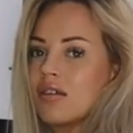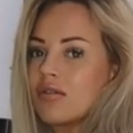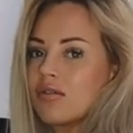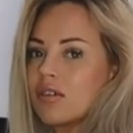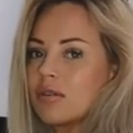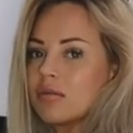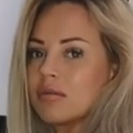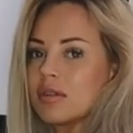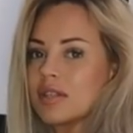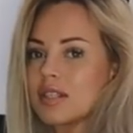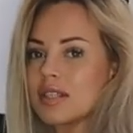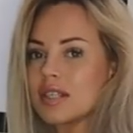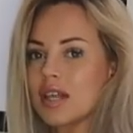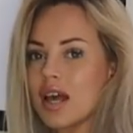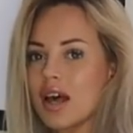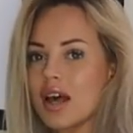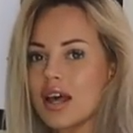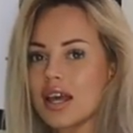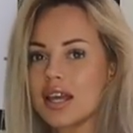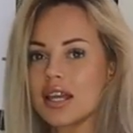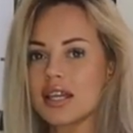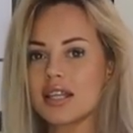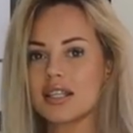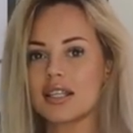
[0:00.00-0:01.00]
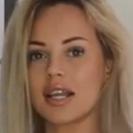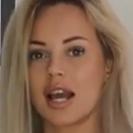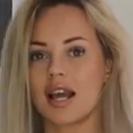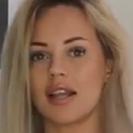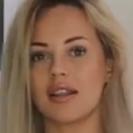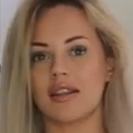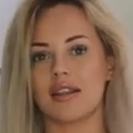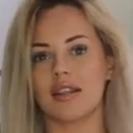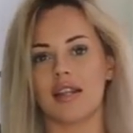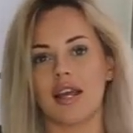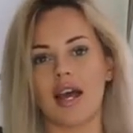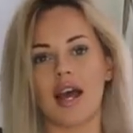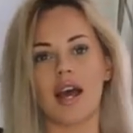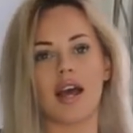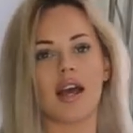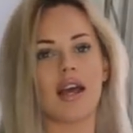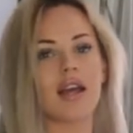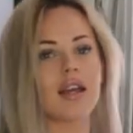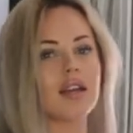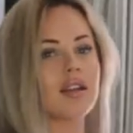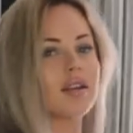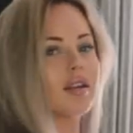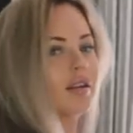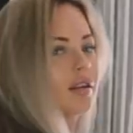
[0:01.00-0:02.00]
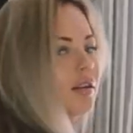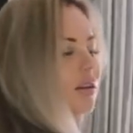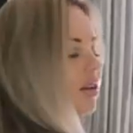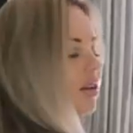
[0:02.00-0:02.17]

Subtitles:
from the side and then